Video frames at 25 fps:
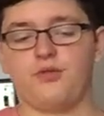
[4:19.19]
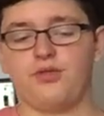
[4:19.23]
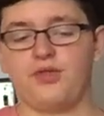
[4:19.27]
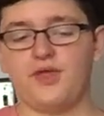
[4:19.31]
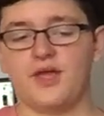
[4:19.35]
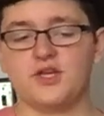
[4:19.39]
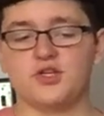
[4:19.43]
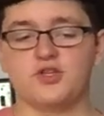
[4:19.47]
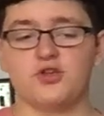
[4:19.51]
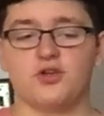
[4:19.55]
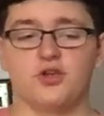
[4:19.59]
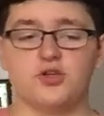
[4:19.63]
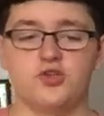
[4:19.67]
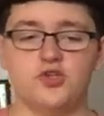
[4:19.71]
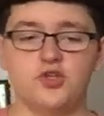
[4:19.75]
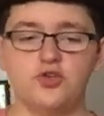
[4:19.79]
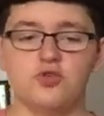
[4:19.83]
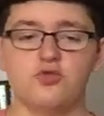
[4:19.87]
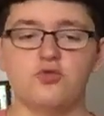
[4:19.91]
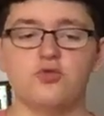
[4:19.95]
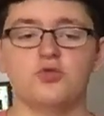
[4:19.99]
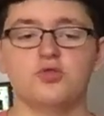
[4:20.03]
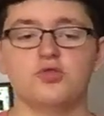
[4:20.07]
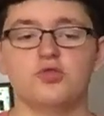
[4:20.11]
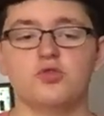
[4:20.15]
things you can
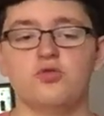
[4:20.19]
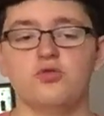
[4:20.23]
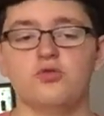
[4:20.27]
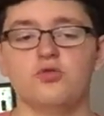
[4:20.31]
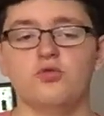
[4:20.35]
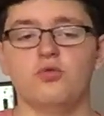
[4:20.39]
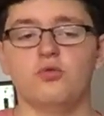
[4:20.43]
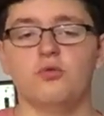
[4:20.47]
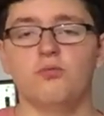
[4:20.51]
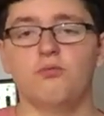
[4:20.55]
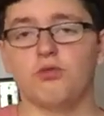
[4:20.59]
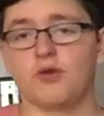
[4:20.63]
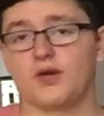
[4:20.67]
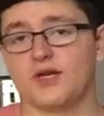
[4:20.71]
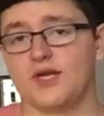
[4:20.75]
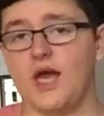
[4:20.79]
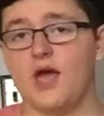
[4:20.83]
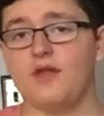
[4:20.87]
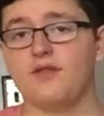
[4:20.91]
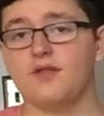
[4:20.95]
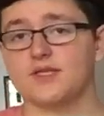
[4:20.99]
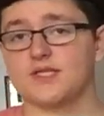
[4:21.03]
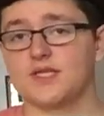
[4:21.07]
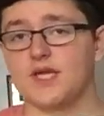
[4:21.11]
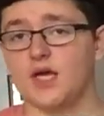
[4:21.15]
do to bring
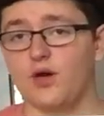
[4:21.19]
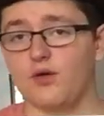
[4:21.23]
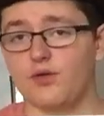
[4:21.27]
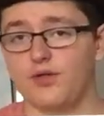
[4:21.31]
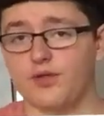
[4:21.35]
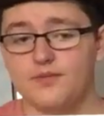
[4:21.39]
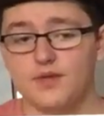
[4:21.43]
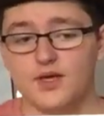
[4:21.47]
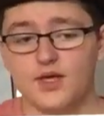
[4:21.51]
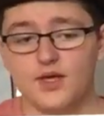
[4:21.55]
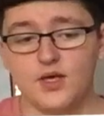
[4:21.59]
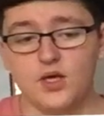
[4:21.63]
down this health.